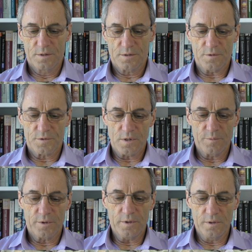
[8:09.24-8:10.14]
So in
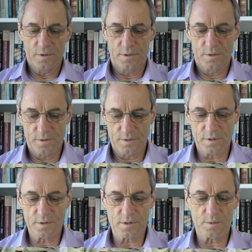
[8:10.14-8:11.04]
summary,
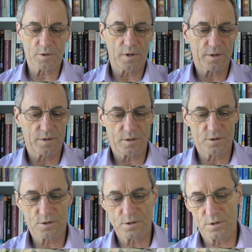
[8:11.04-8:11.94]
the conceptual
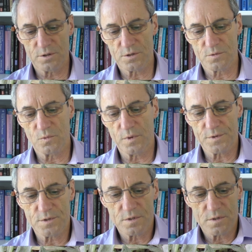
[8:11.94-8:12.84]
architecture shows
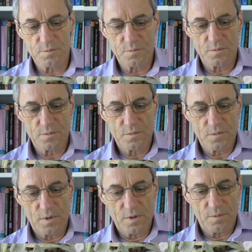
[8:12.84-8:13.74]
what the system
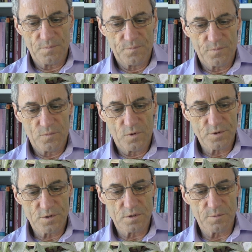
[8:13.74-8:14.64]

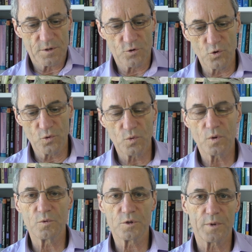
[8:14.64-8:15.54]
can do
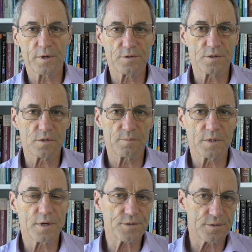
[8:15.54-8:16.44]
and which part of the system
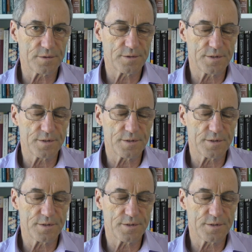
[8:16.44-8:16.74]
does it.